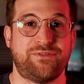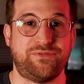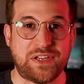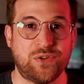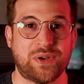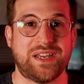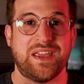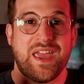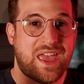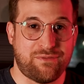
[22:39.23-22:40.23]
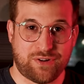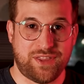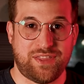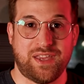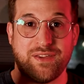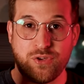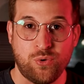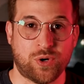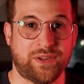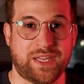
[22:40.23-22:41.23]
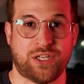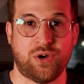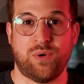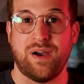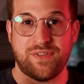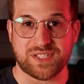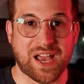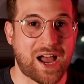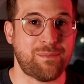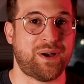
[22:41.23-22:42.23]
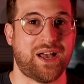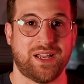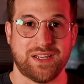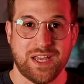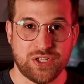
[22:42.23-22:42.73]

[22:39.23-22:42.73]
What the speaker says: fearing everything if you were to let go of this iPod